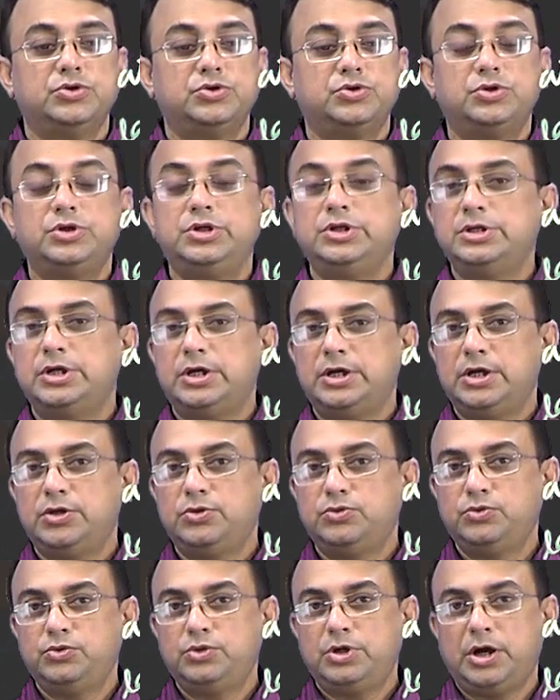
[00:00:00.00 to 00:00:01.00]
So these are the
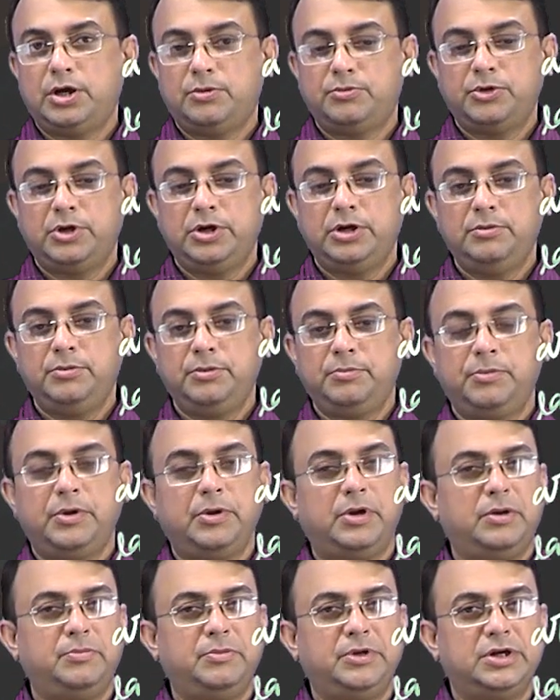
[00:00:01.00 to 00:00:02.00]
two thermodynamic
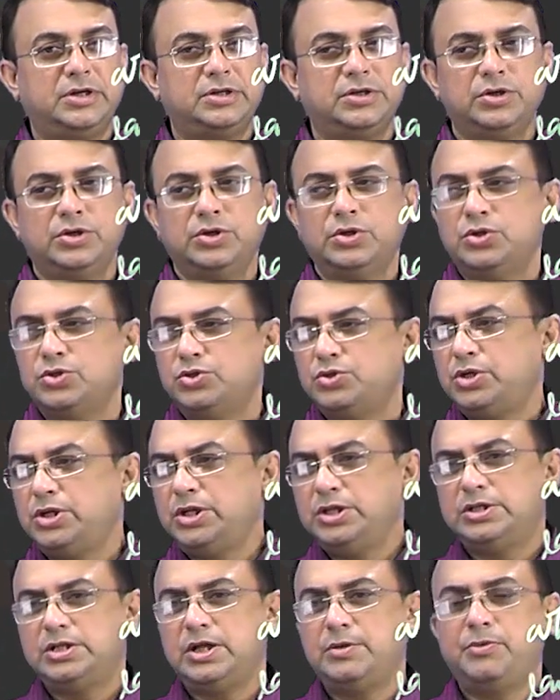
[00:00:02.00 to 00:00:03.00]
parameters. So
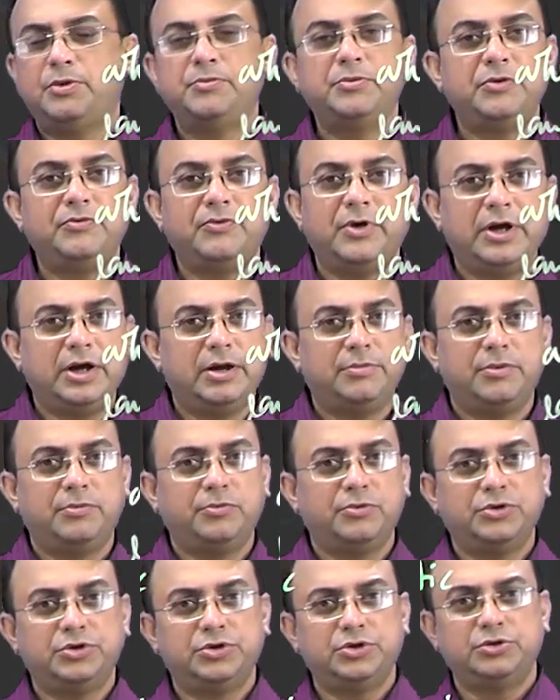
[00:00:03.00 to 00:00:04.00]
these type of different type
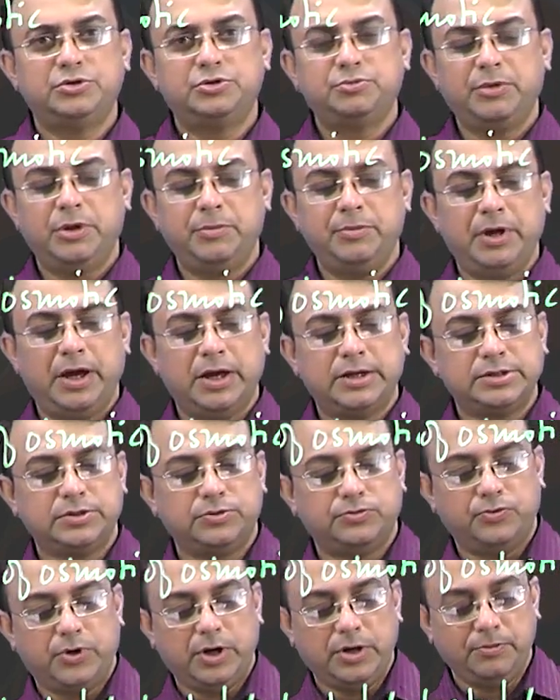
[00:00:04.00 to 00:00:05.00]
of questions may be
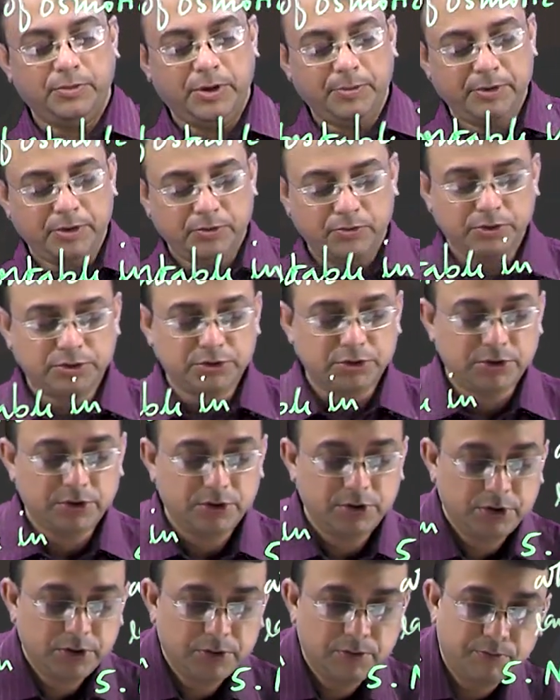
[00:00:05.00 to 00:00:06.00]
asked. One may be question
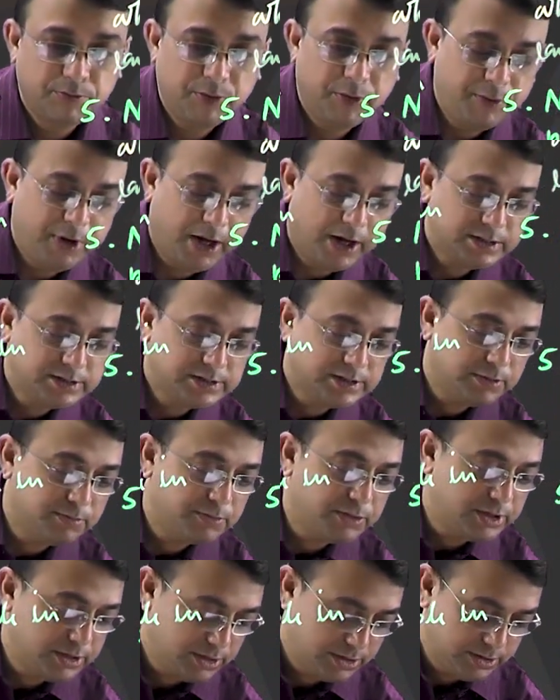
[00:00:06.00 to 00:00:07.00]
may be asked
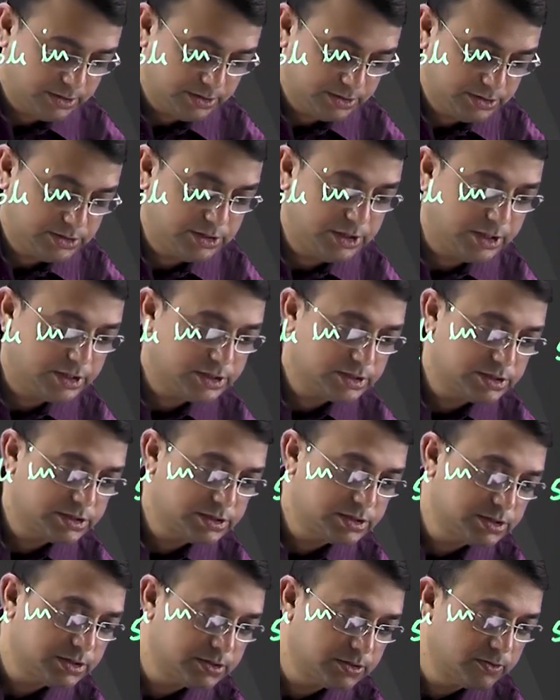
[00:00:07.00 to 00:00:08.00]
number
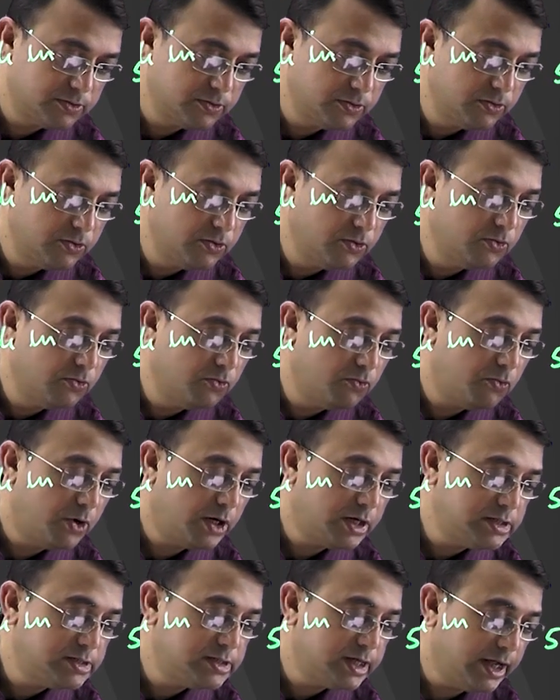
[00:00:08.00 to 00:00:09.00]
six.
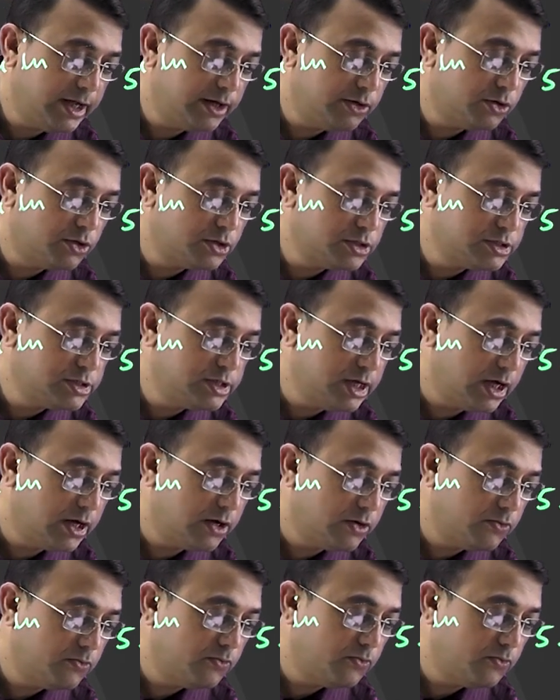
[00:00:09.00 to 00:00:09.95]
What is anoxia?